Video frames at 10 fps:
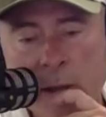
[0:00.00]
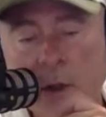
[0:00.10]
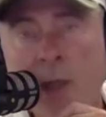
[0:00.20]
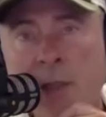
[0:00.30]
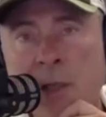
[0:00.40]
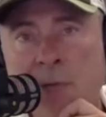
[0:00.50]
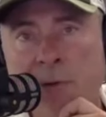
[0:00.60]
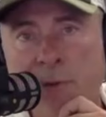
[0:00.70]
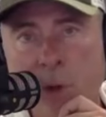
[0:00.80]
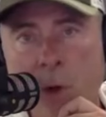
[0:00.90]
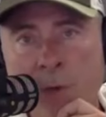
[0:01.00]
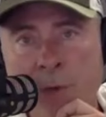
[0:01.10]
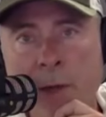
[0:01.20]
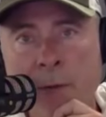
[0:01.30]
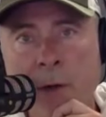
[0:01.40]
And Craig's never
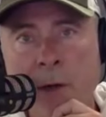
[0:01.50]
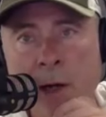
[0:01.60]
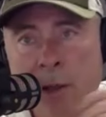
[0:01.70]
forgotten that, right?